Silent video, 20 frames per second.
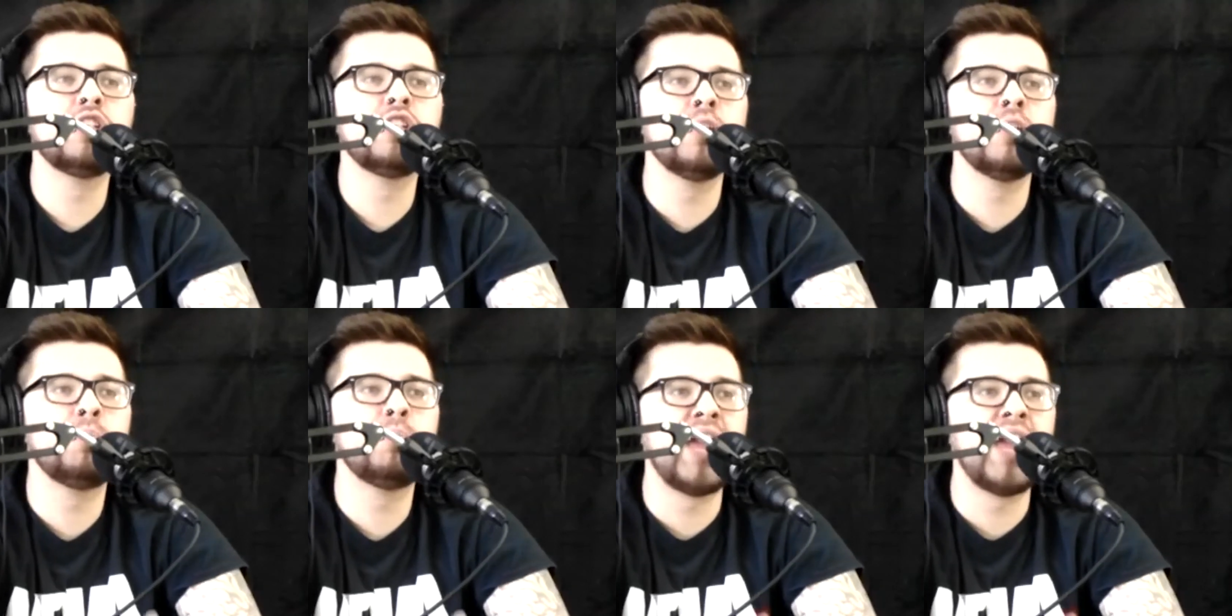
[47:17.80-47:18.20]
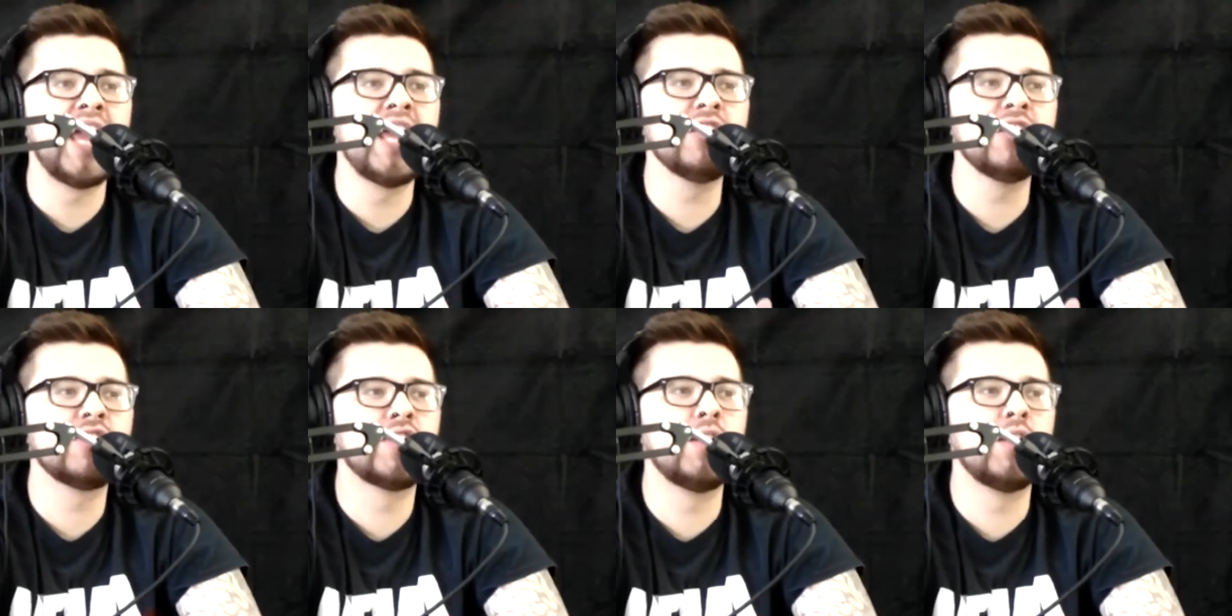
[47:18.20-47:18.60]

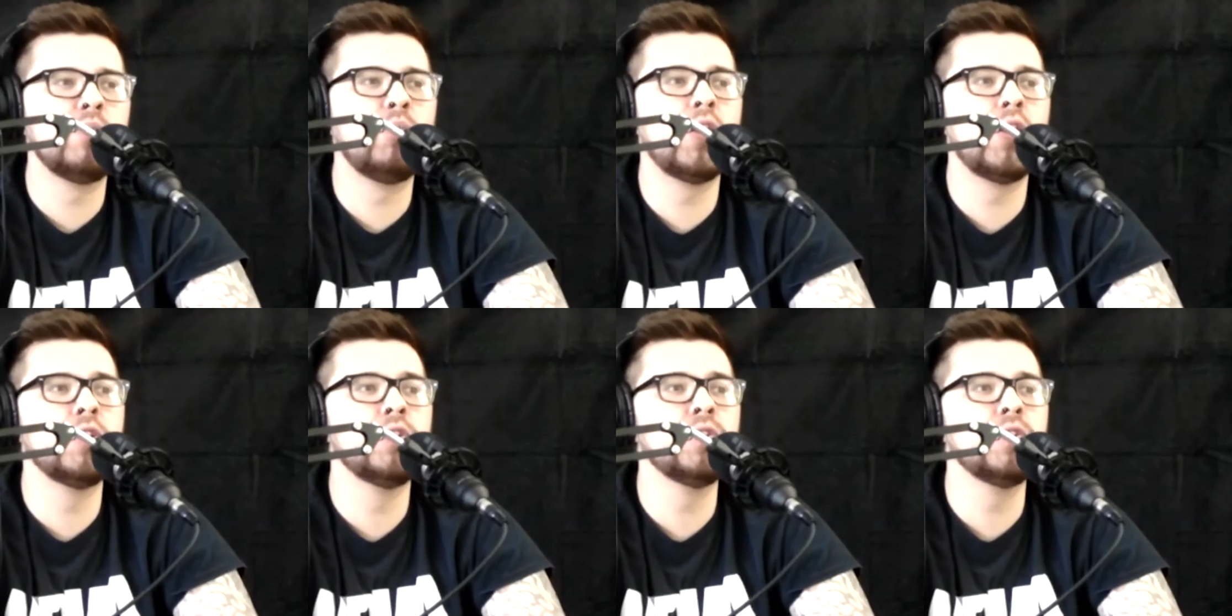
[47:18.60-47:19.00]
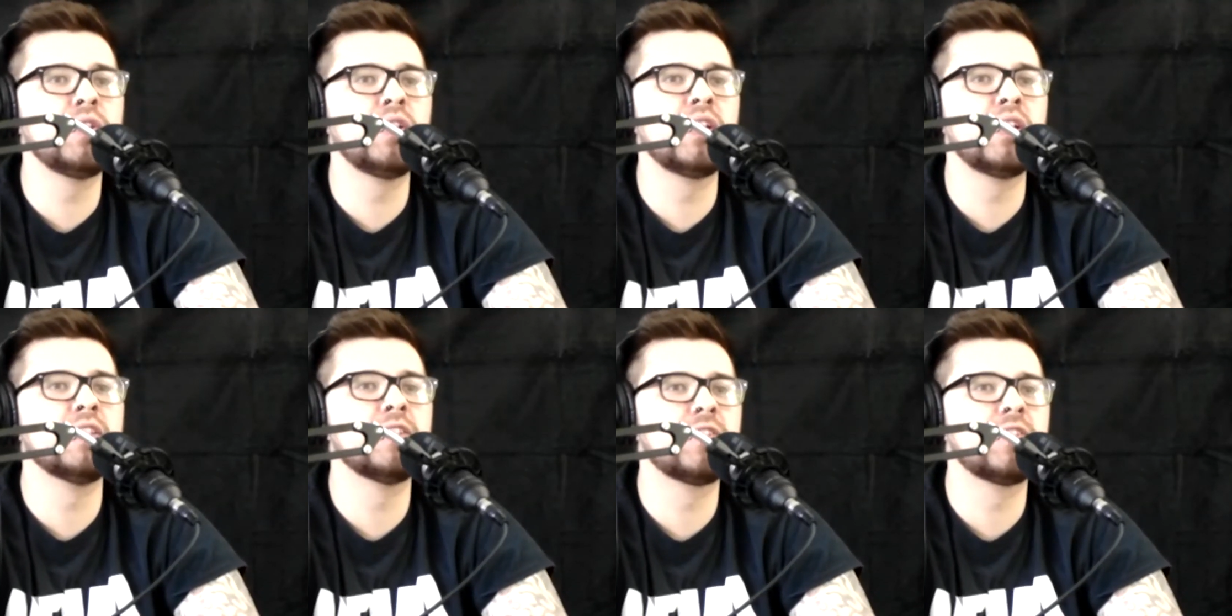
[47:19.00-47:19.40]
paint someone who's
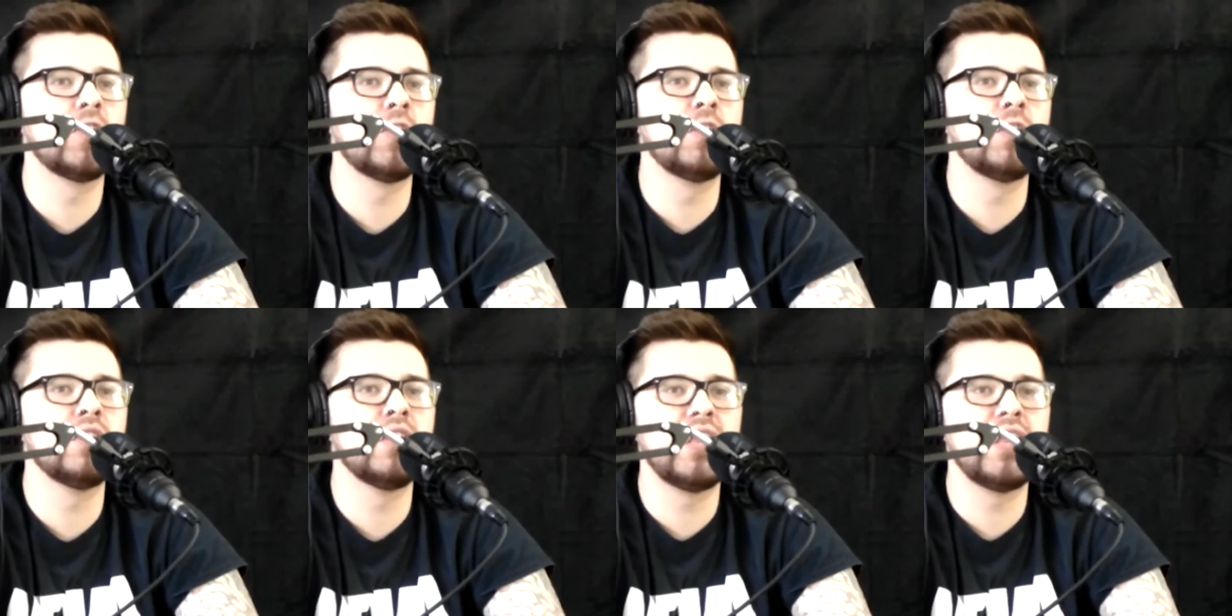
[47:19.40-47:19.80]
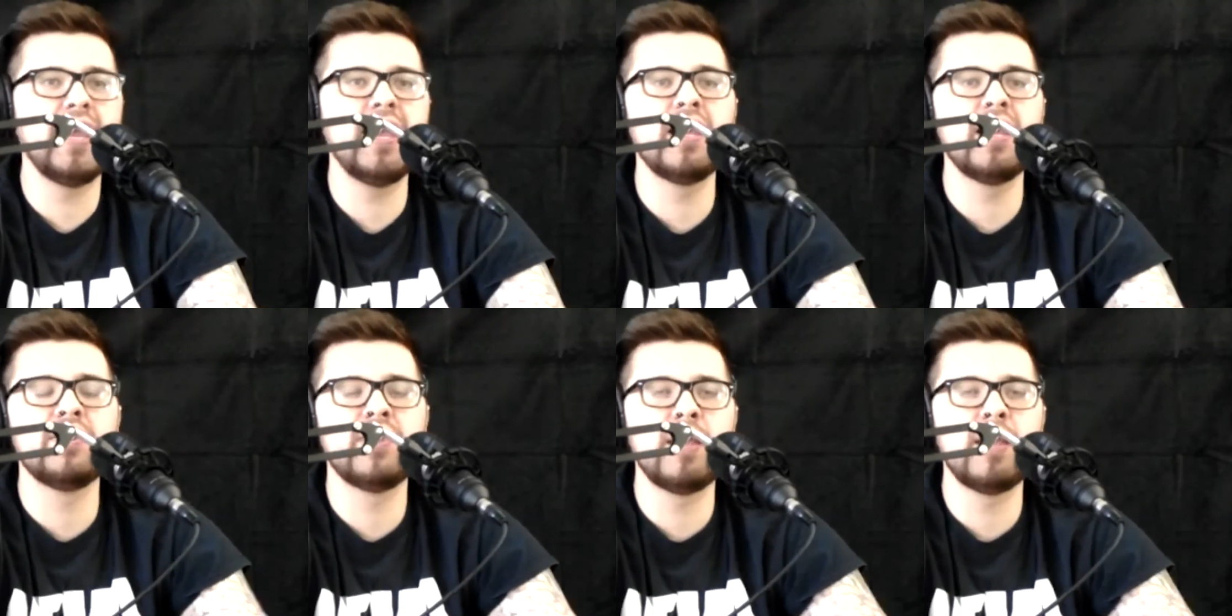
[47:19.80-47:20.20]
concerned that,
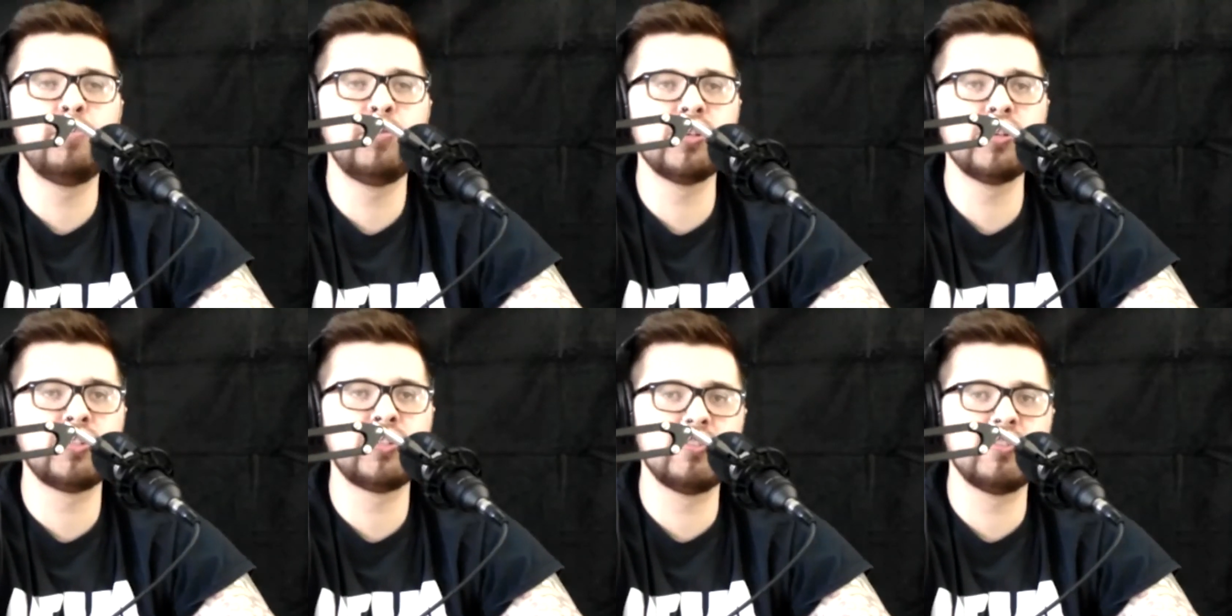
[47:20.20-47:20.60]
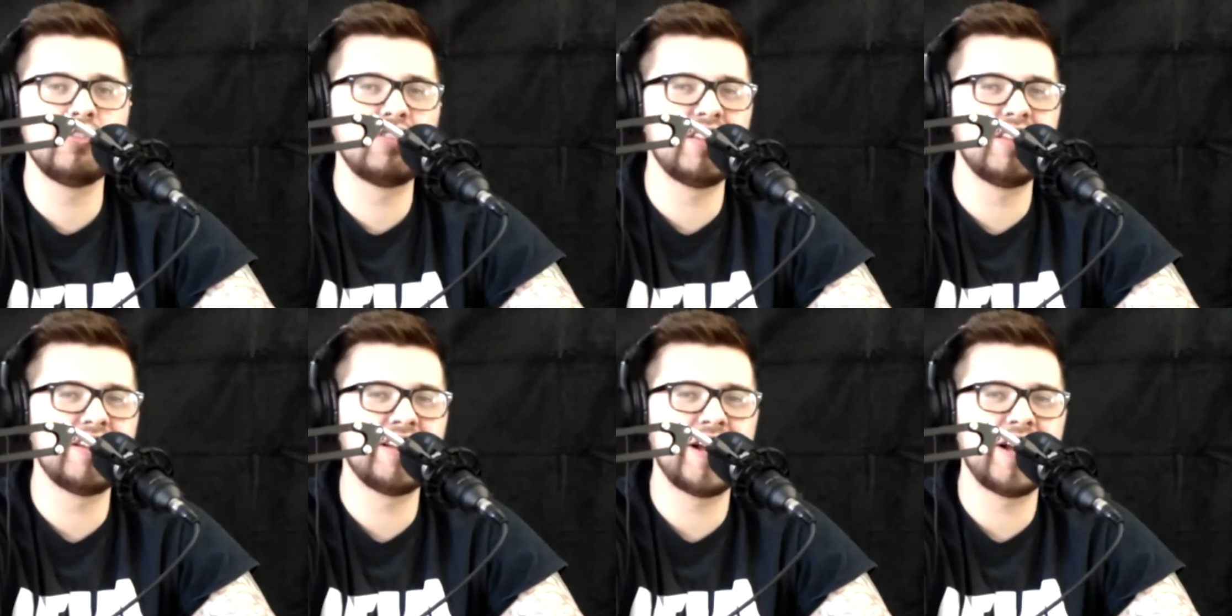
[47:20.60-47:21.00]
hey, they pushed this
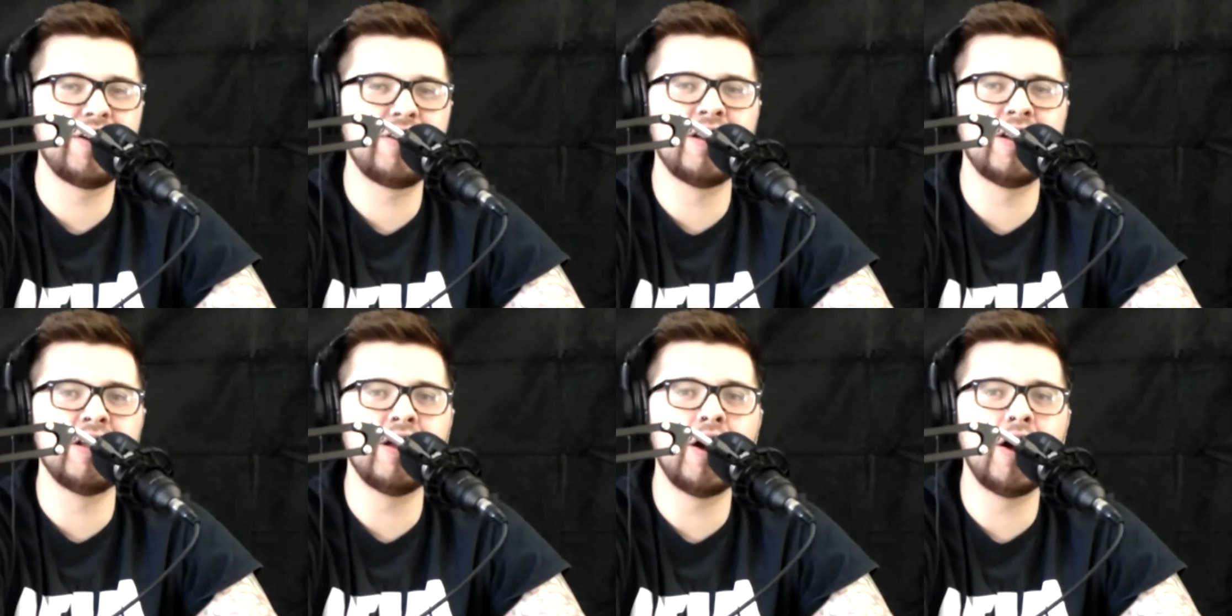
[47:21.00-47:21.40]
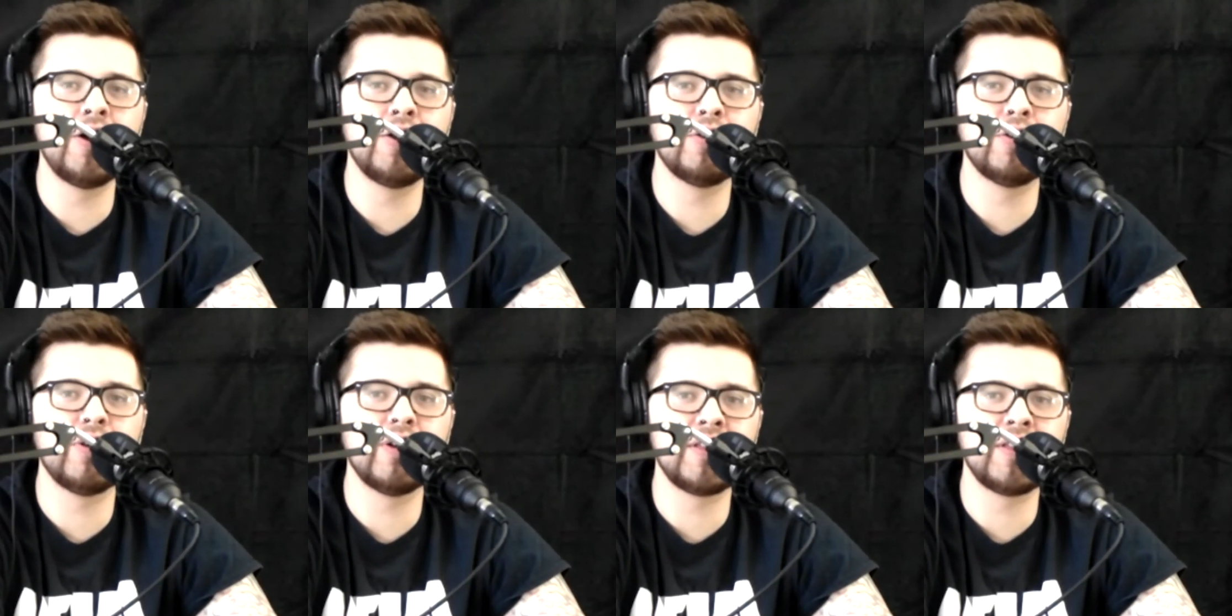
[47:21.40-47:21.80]
thing out in
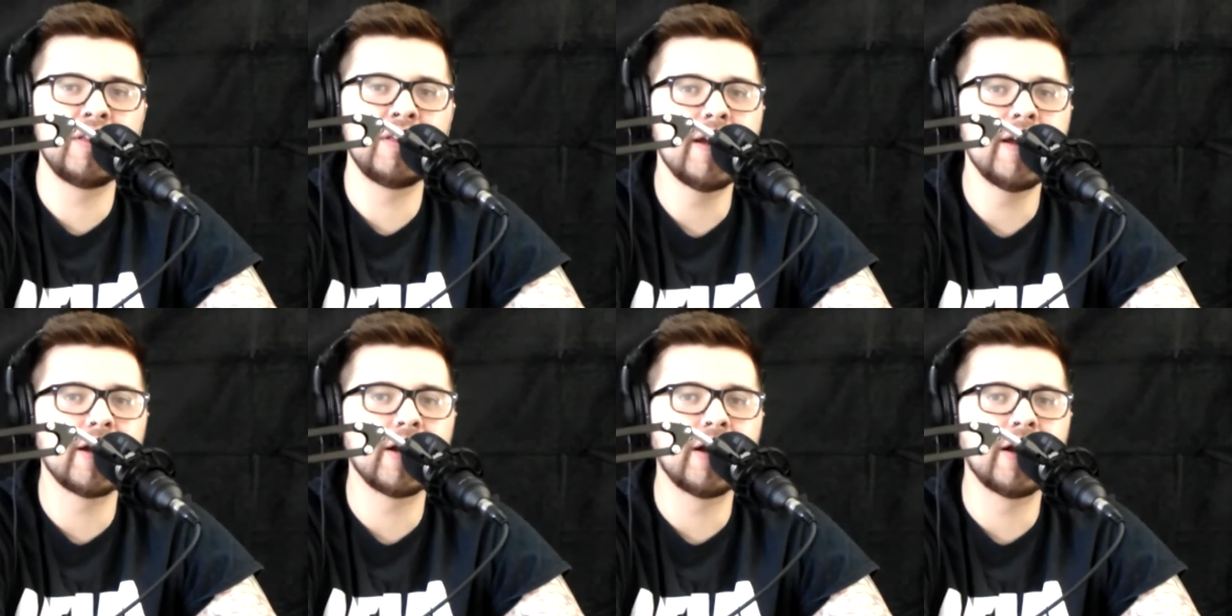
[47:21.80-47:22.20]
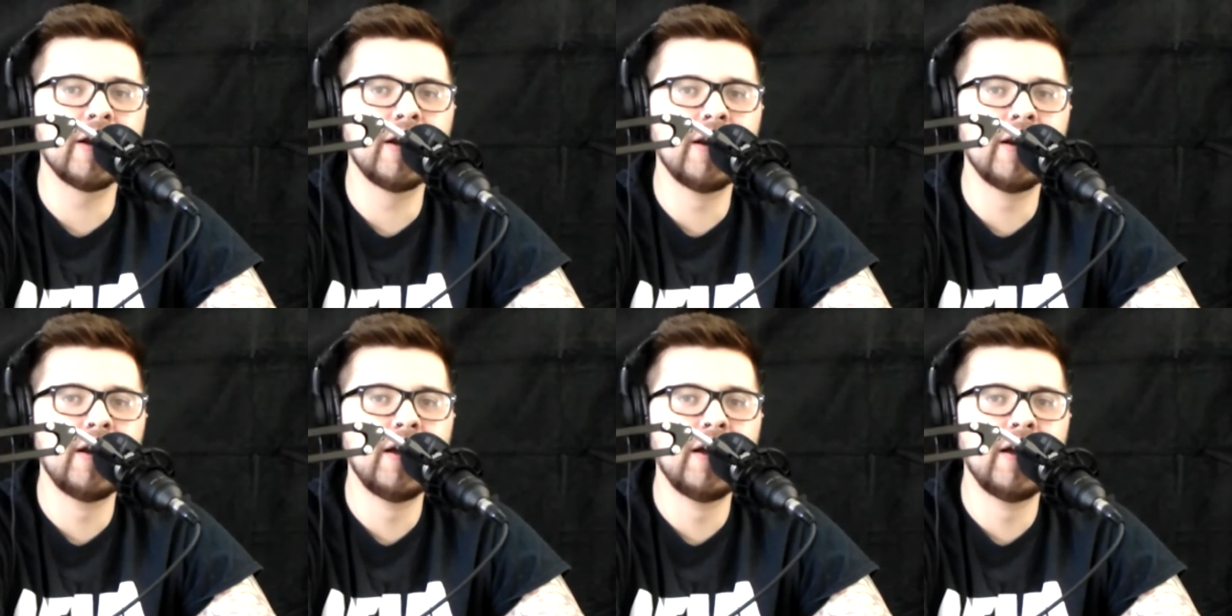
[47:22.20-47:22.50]
under a year